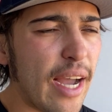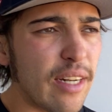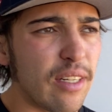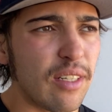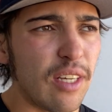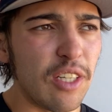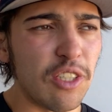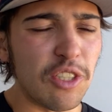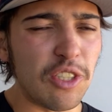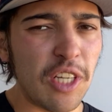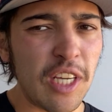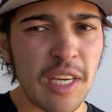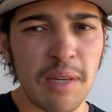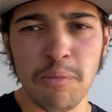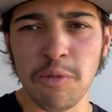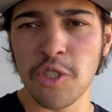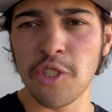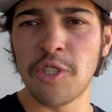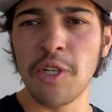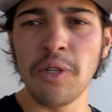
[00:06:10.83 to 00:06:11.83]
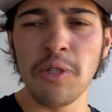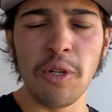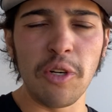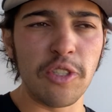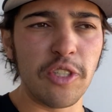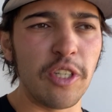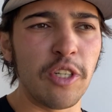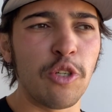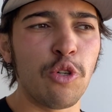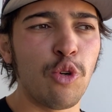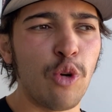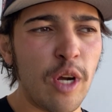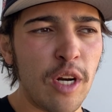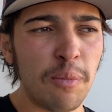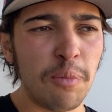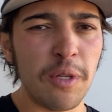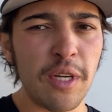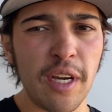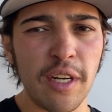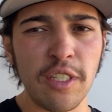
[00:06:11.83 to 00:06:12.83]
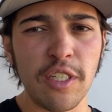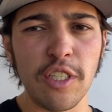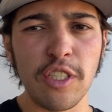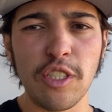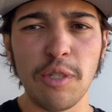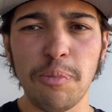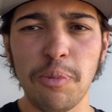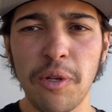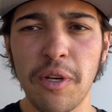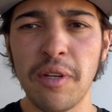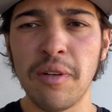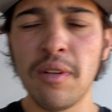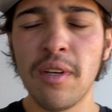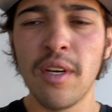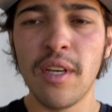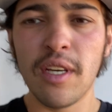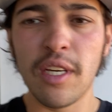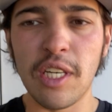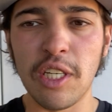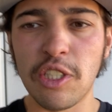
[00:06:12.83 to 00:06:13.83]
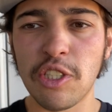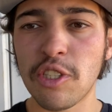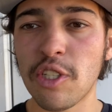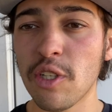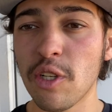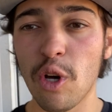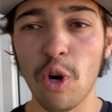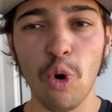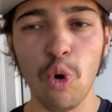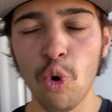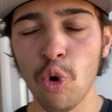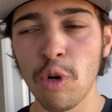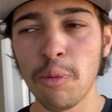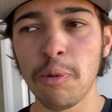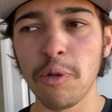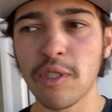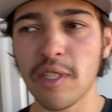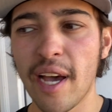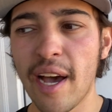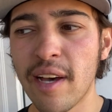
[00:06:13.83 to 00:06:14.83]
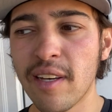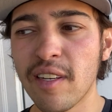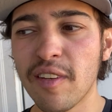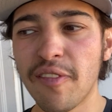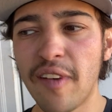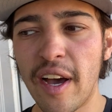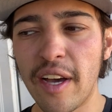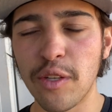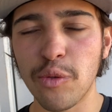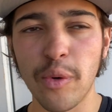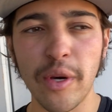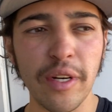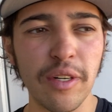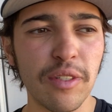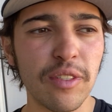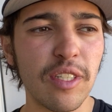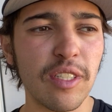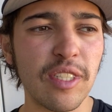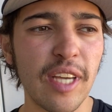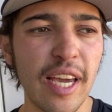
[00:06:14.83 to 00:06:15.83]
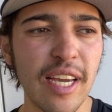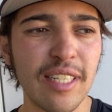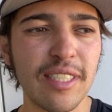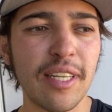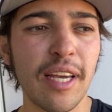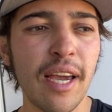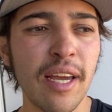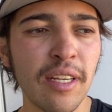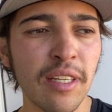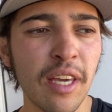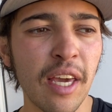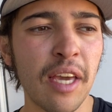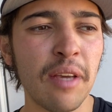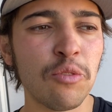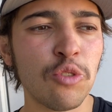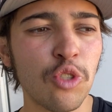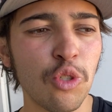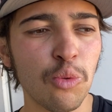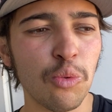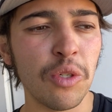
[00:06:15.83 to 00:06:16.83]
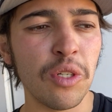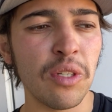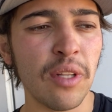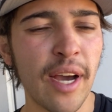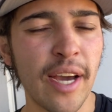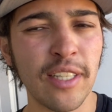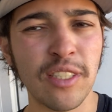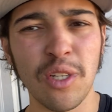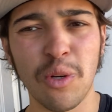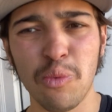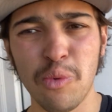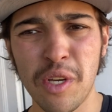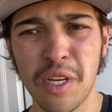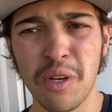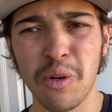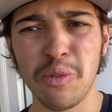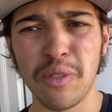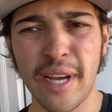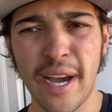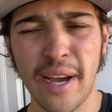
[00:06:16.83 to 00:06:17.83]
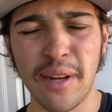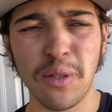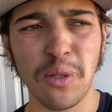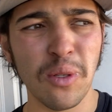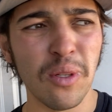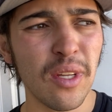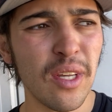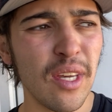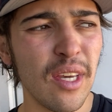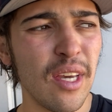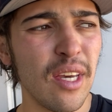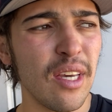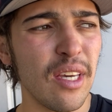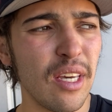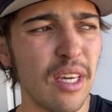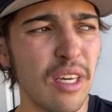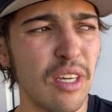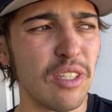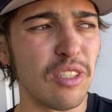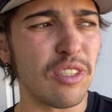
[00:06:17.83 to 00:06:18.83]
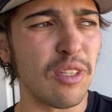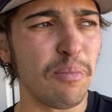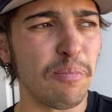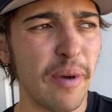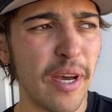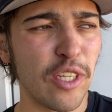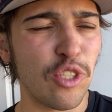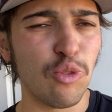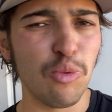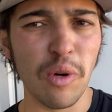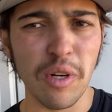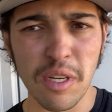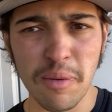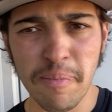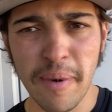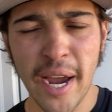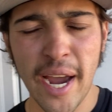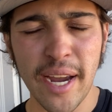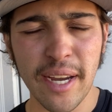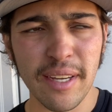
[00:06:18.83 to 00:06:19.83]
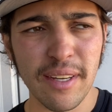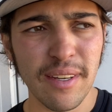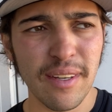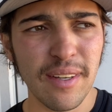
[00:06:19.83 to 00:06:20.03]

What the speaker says: His team still looks incredibly undisciplined. He's still a horrible talent evaluator. To take 10 games to realize that Rico Dowdle is the best running back